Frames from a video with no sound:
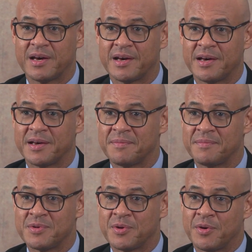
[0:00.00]

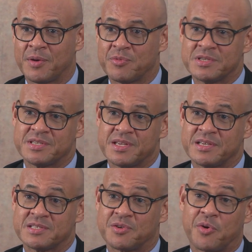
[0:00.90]
and we see
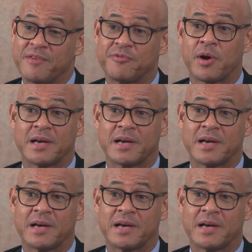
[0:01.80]
this great for